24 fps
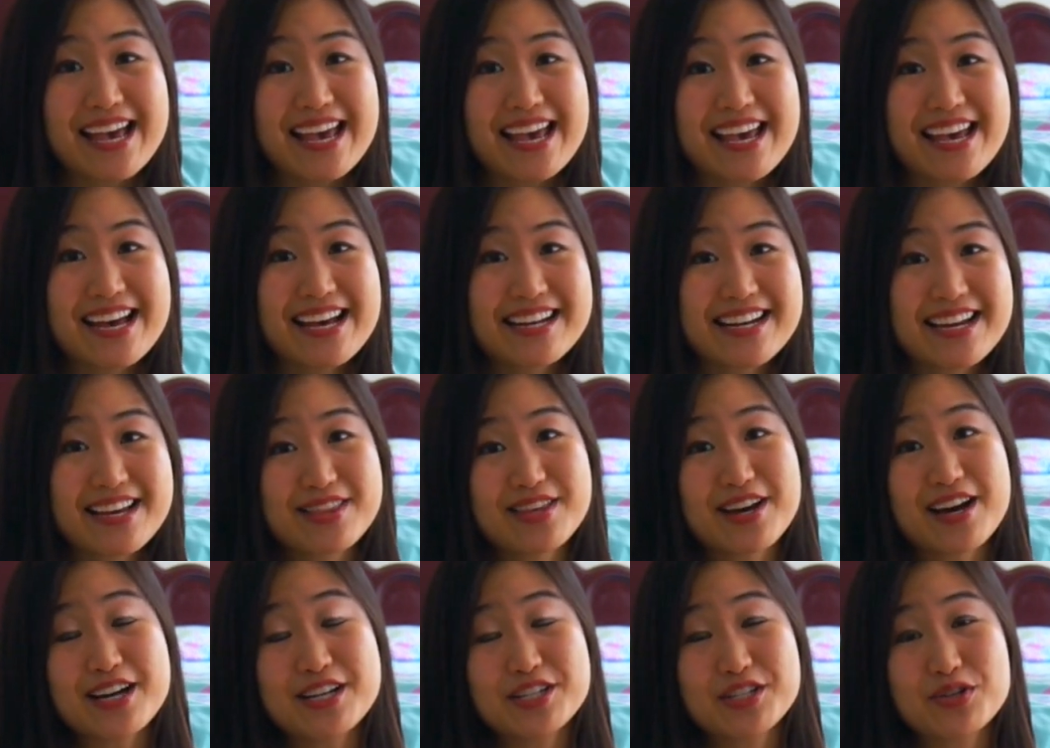And I
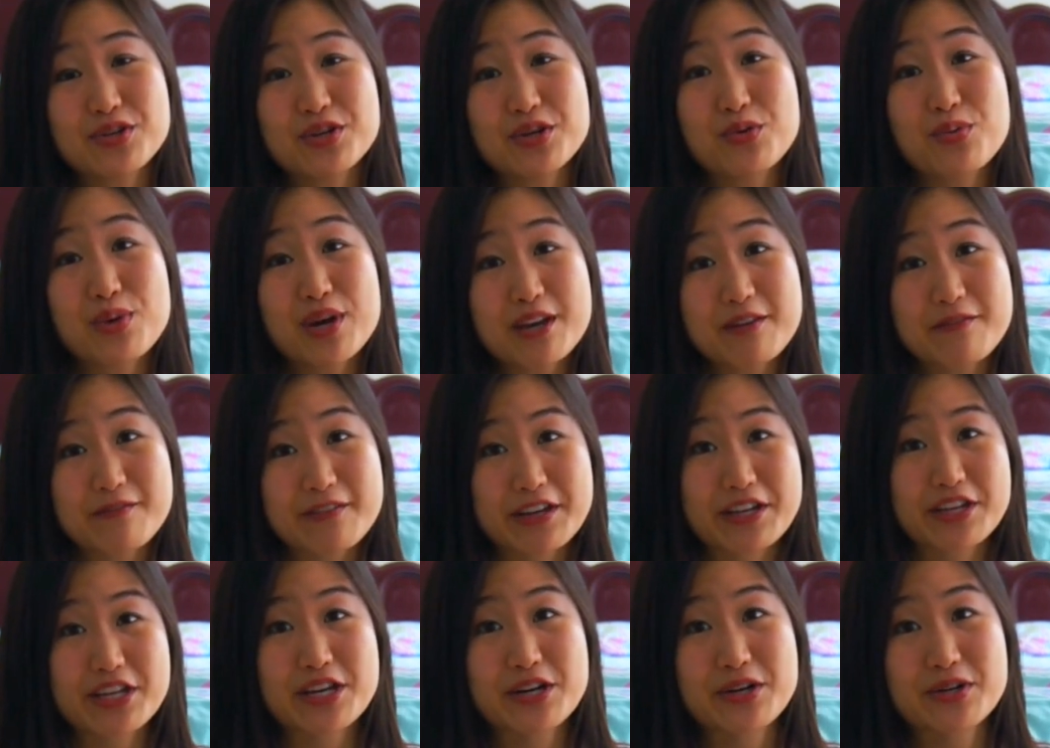thought I'd do a quick
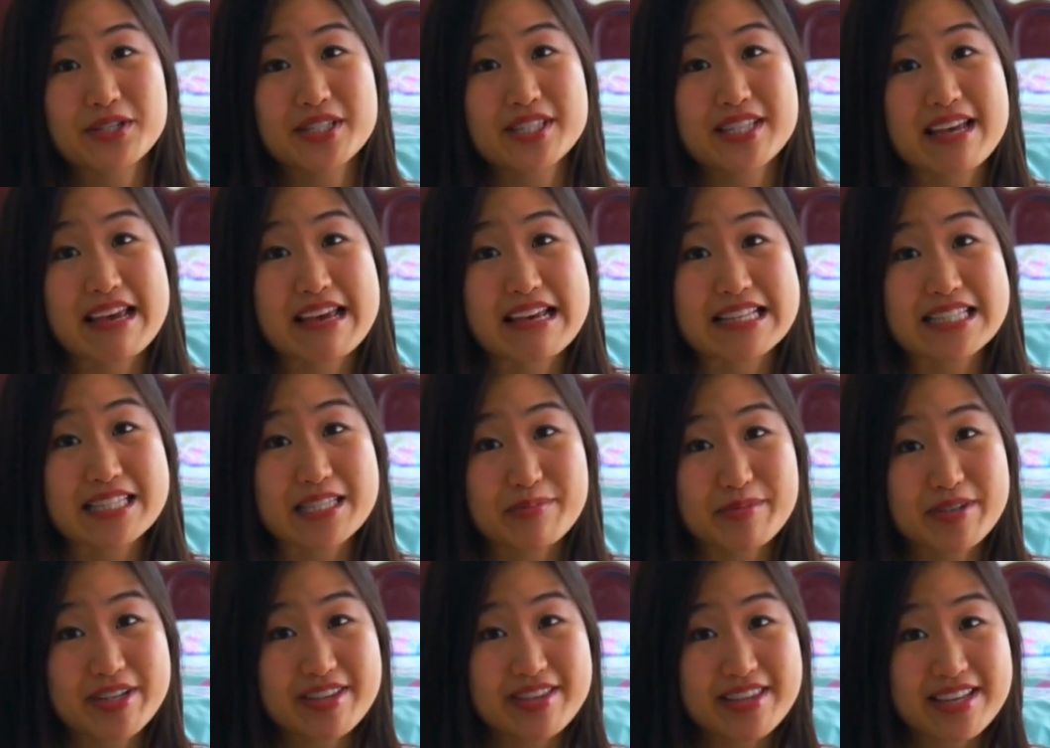video saying
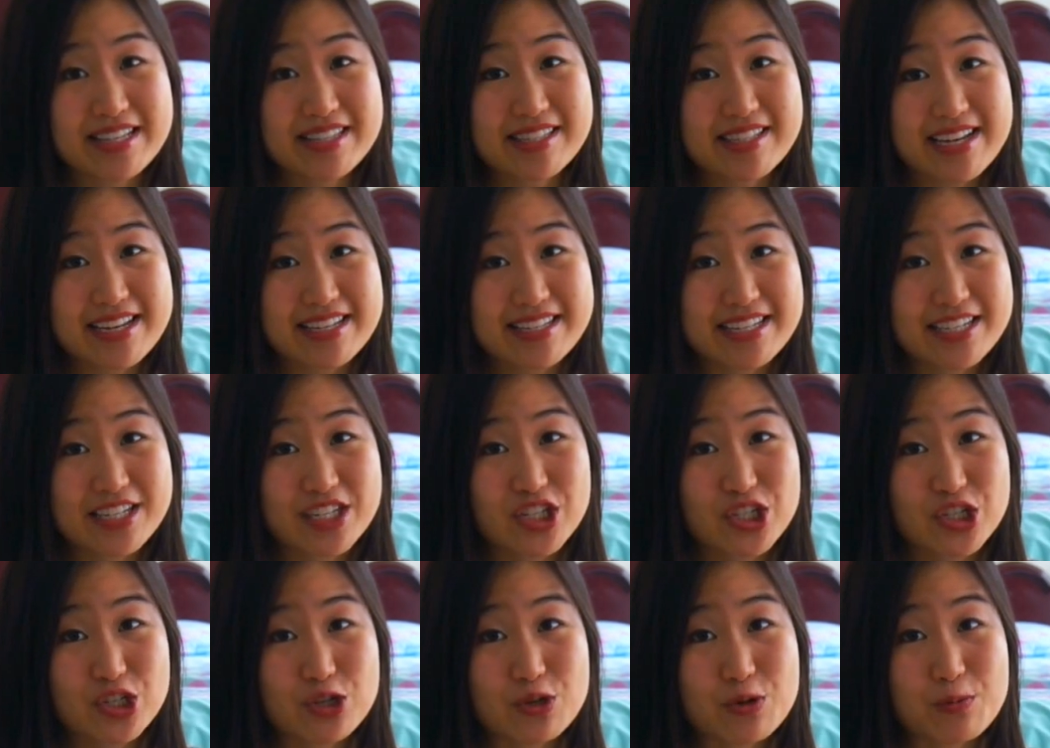some of the things I
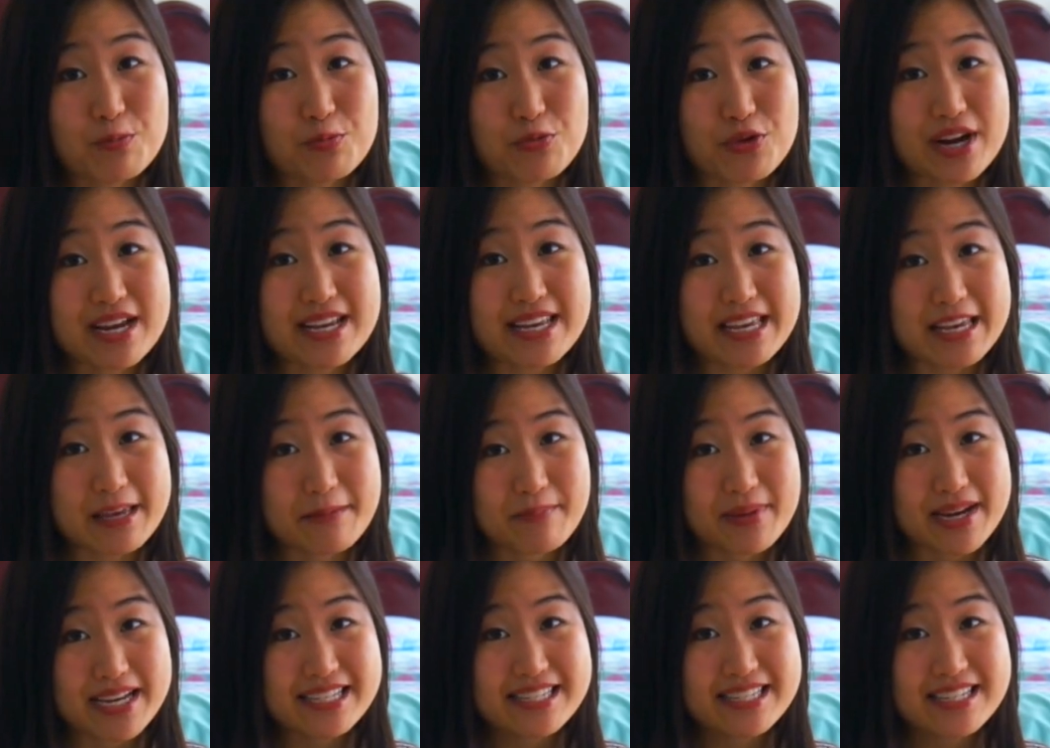did to break
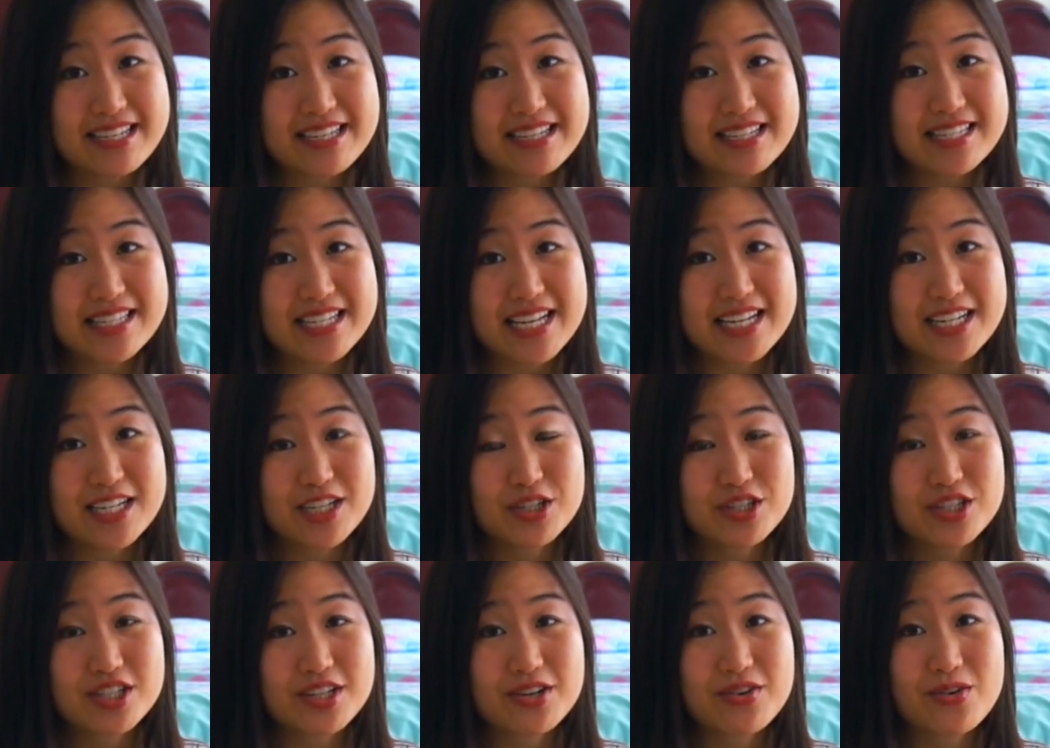in my Tieks and
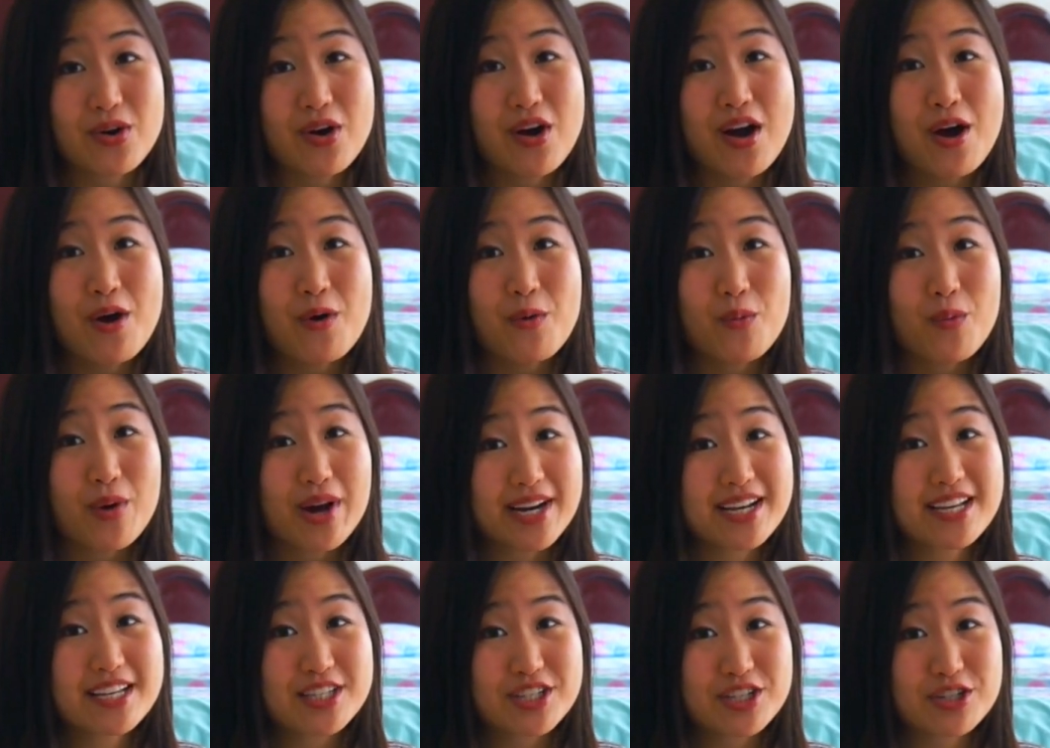also
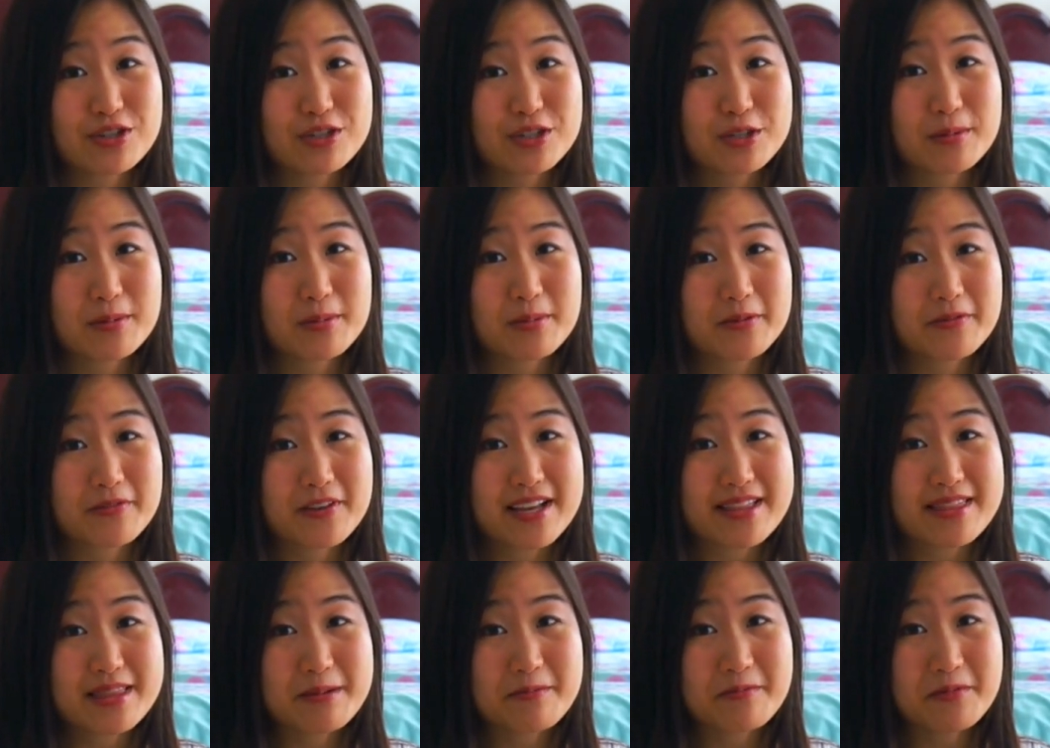what I do to
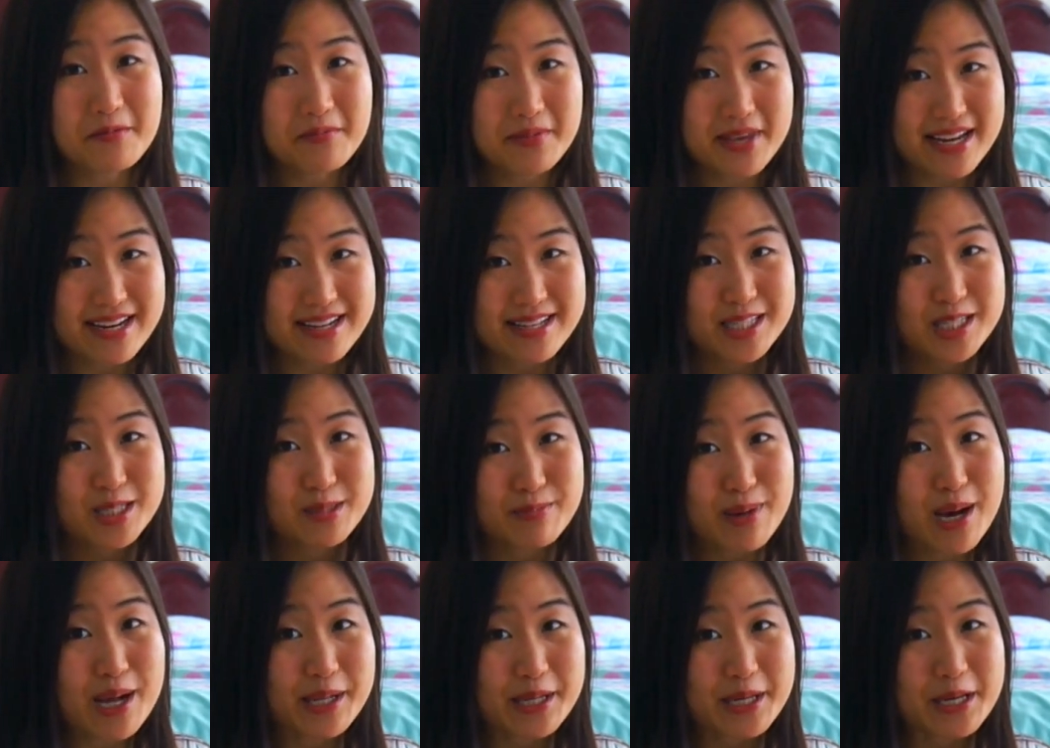prevent them from getting
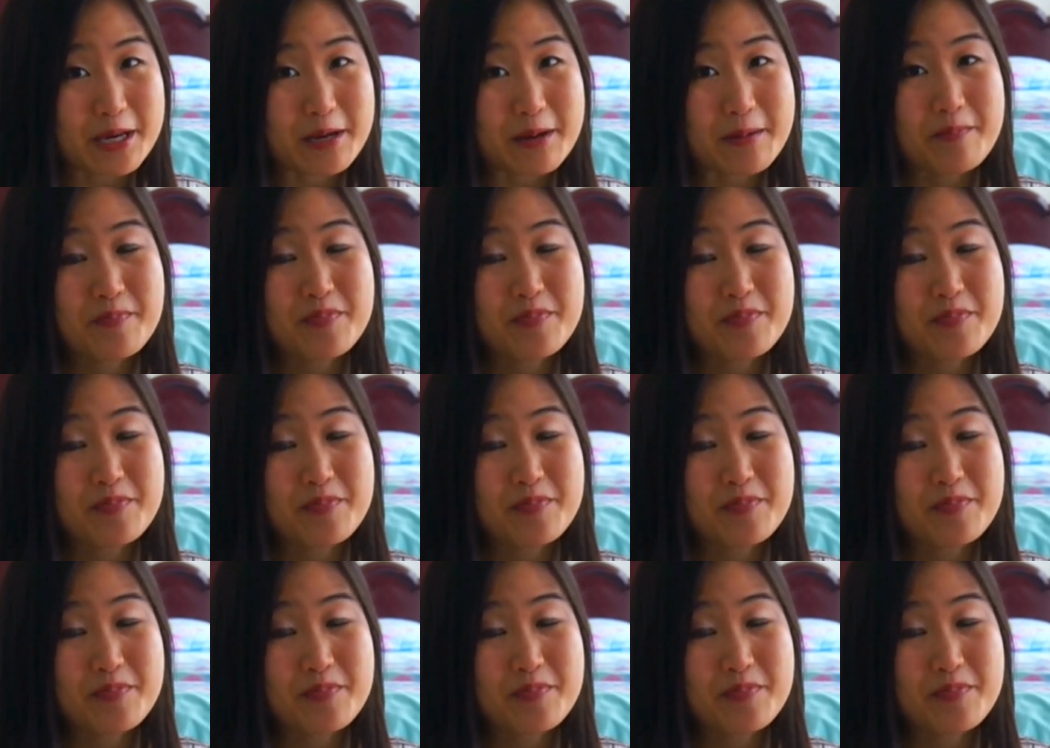smelly.